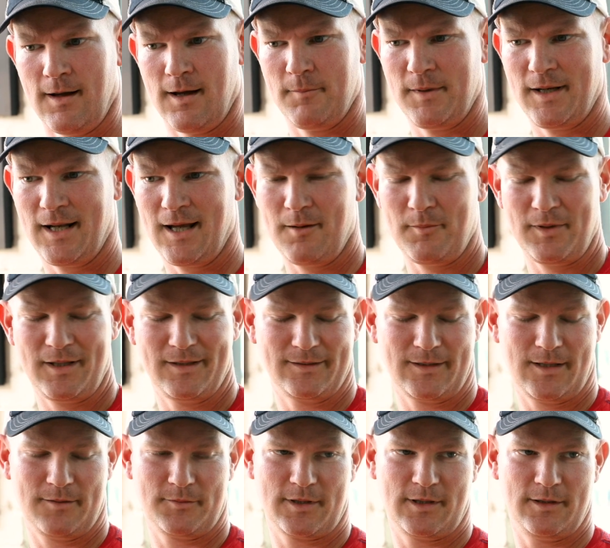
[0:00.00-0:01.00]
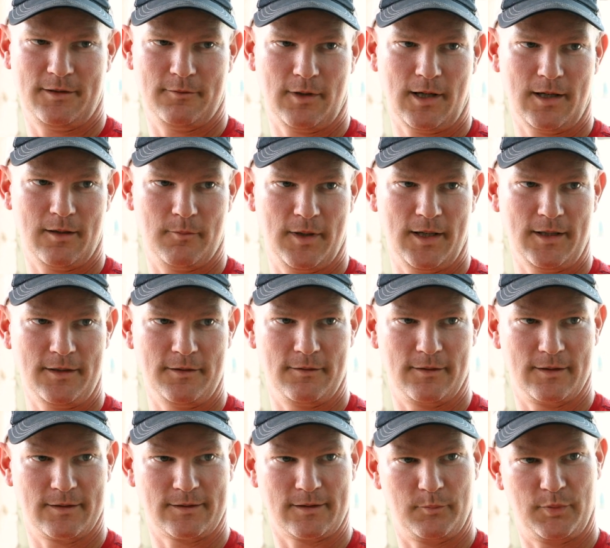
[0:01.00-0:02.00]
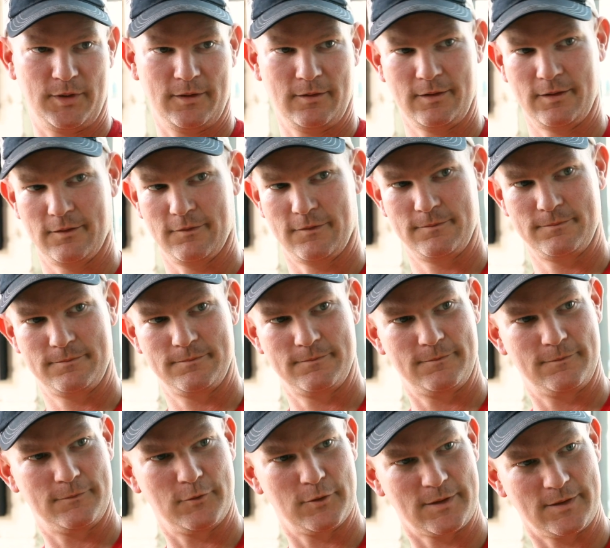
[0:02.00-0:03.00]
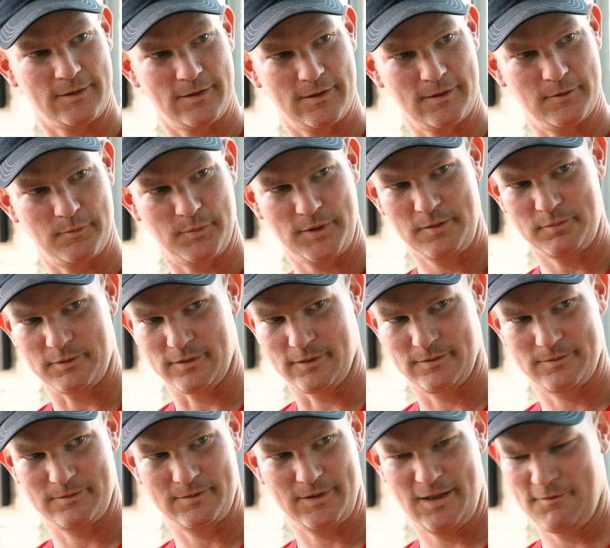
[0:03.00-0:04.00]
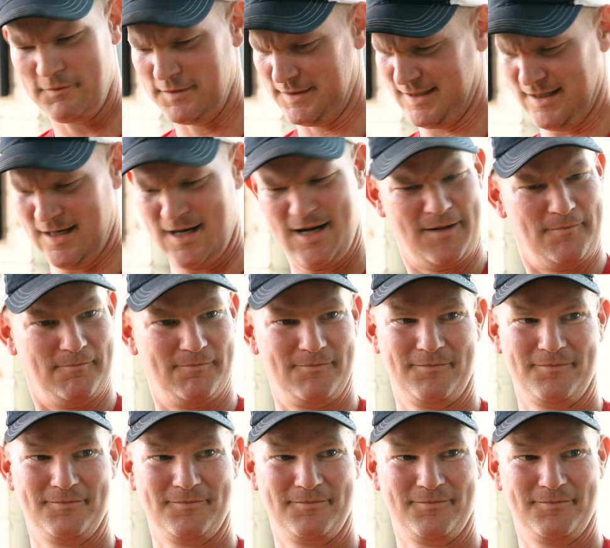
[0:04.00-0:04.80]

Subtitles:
I mean, how many times can you write a menu that's appealing to 1,400 people every time?